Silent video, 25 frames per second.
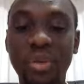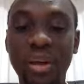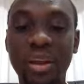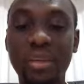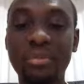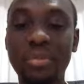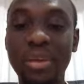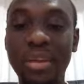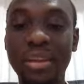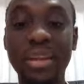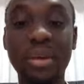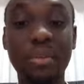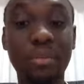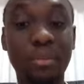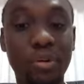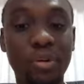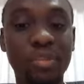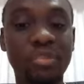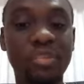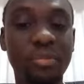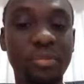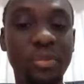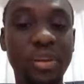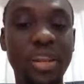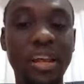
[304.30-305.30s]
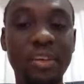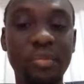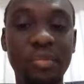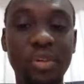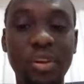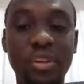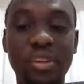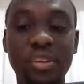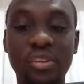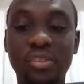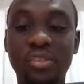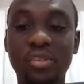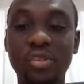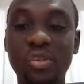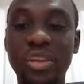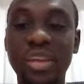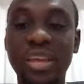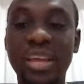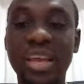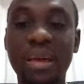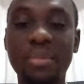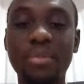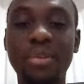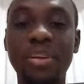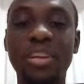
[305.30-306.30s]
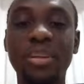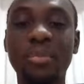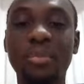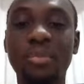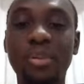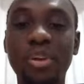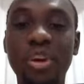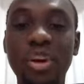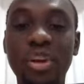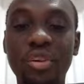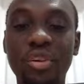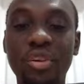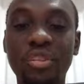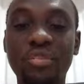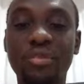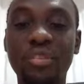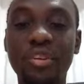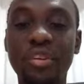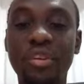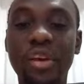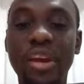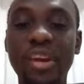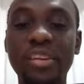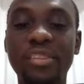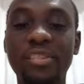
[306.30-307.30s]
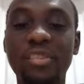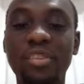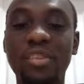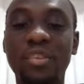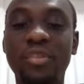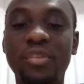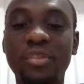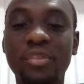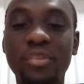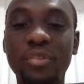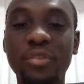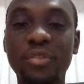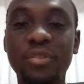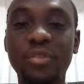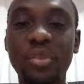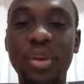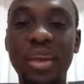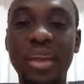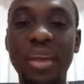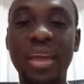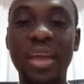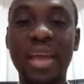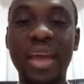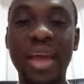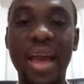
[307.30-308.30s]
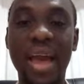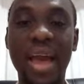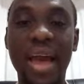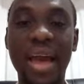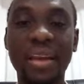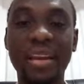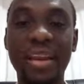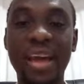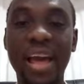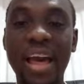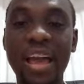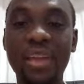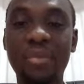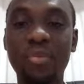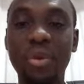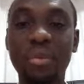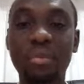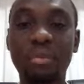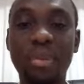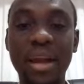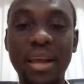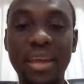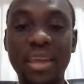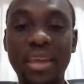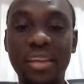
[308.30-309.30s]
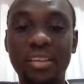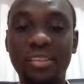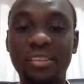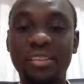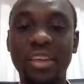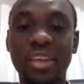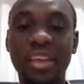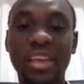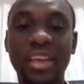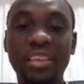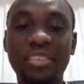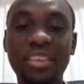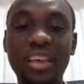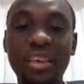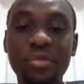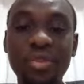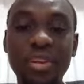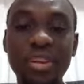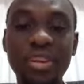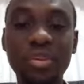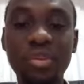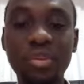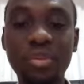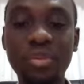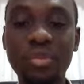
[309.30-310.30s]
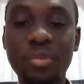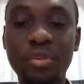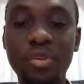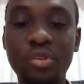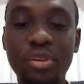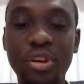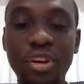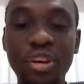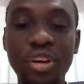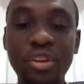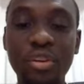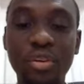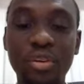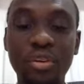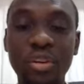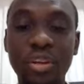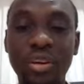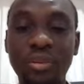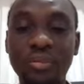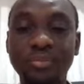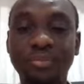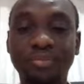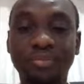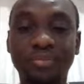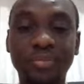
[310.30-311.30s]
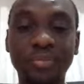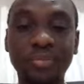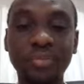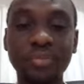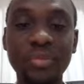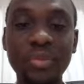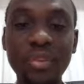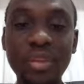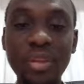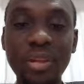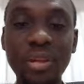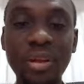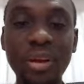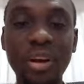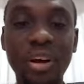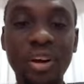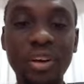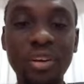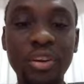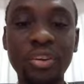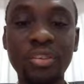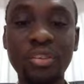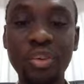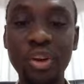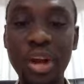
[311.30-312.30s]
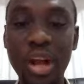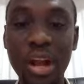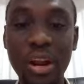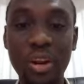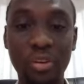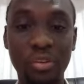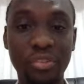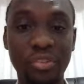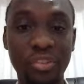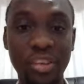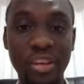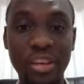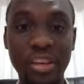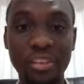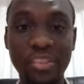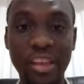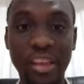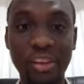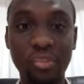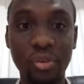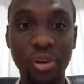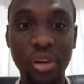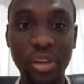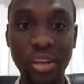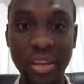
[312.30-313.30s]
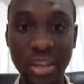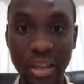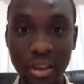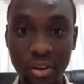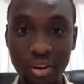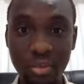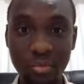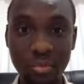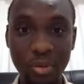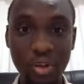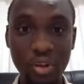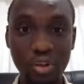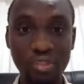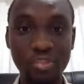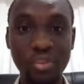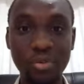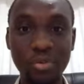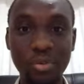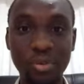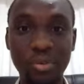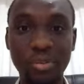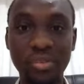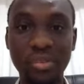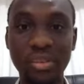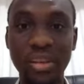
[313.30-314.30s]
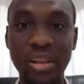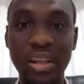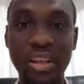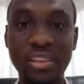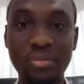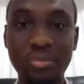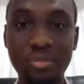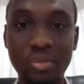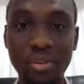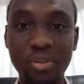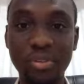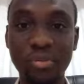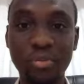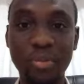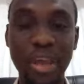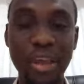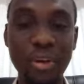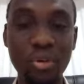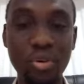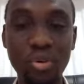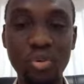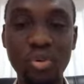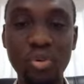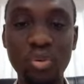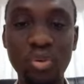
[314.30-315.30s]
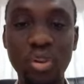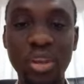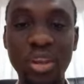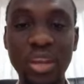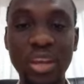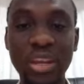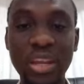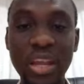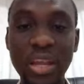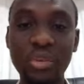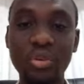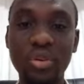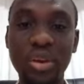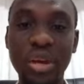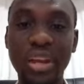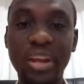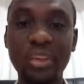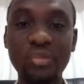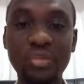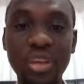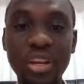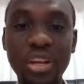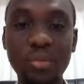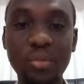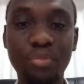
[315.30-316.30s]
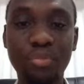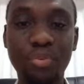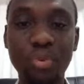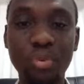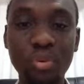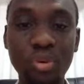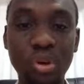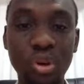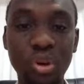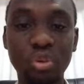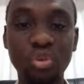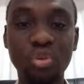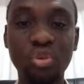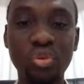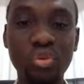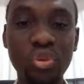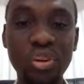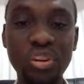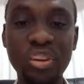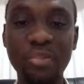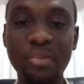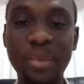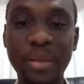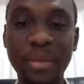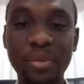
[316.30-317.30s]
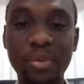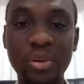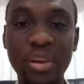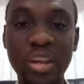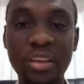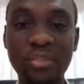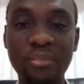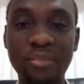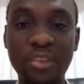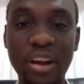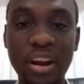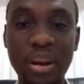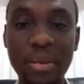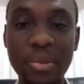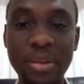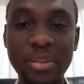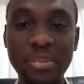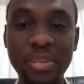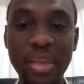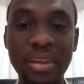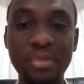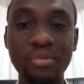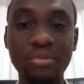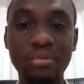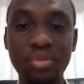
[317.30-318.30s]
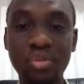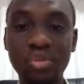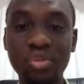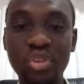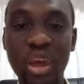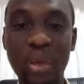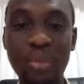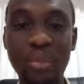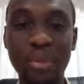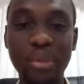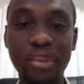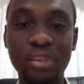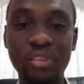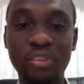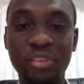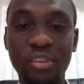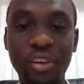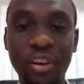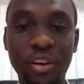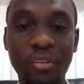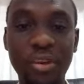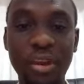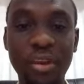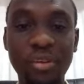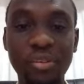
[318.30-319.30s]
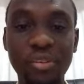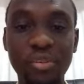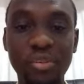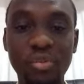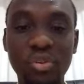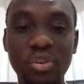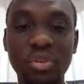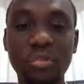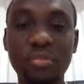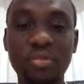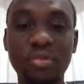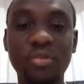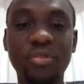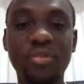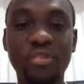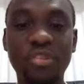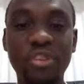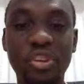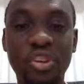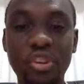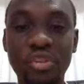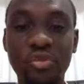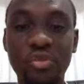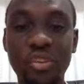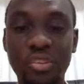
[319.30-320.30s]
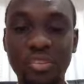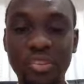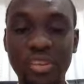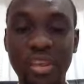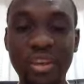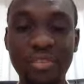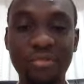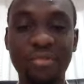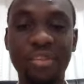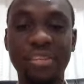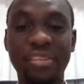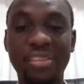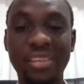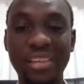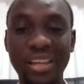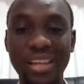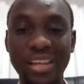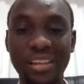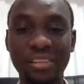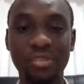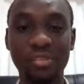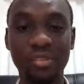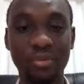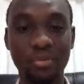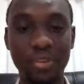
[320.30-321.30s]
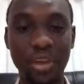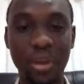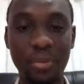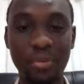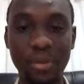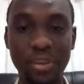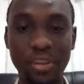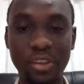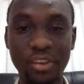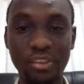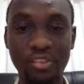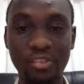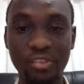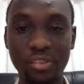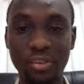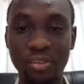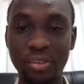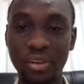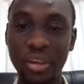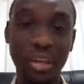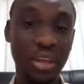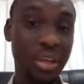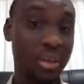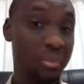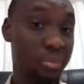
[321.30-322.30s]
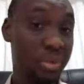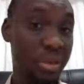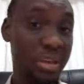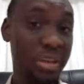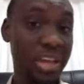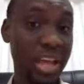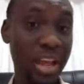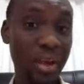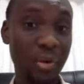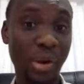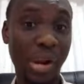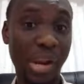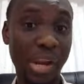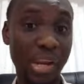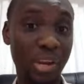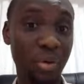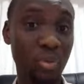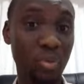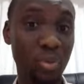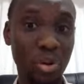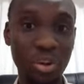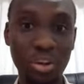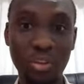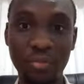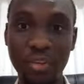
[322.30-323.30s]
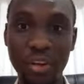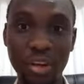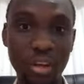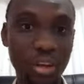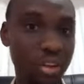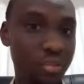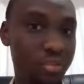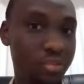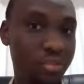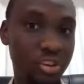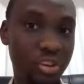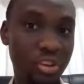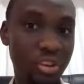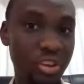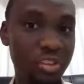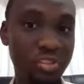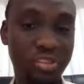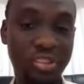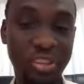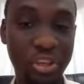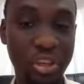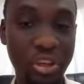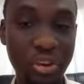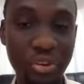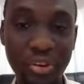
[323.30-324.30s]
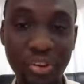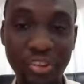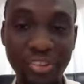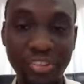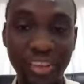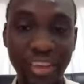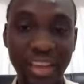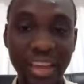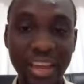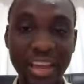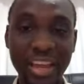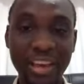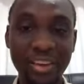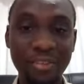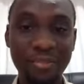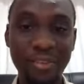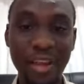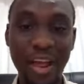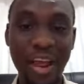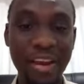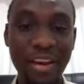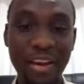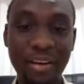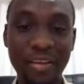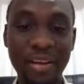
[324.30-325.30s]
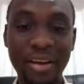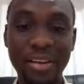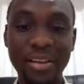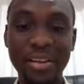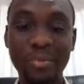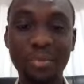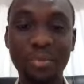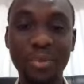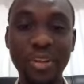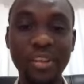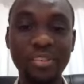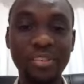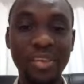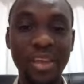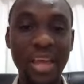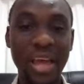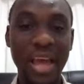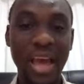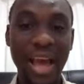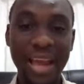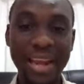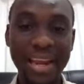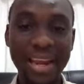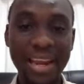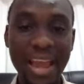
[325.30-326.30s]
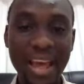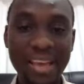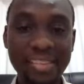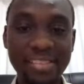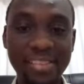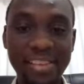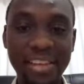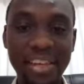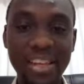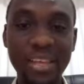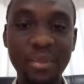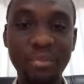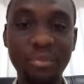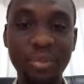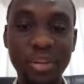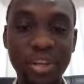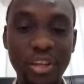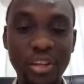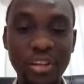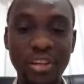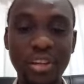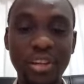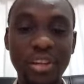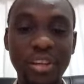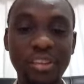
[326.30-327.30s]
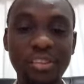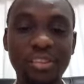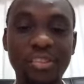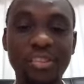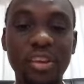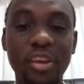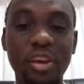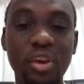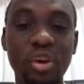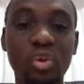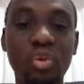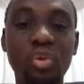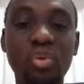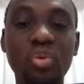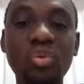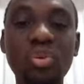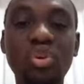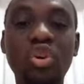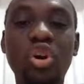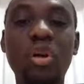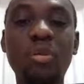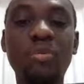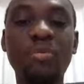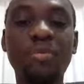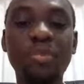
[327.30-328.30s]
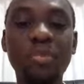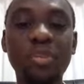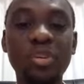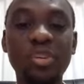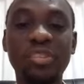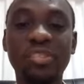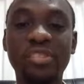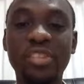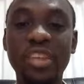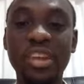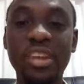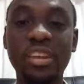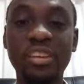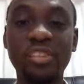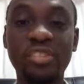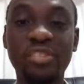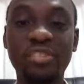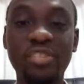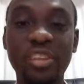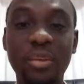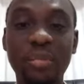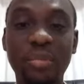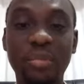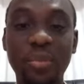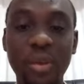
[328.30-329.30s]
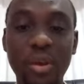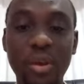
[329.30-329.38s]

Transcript: and make them portable actually, so they can be deployed on a variety of software and hardware backends. It's actually going to be running on a Docker containers. Actually, they are going to be custom containers built by Google that you can actually pull to run this particular environment and build your application around it to improve security and resilience of your application, being that we're in the world of a lot of insecurity flying around the place. And lastly, but not the least, Google Kubeflow is taking shape.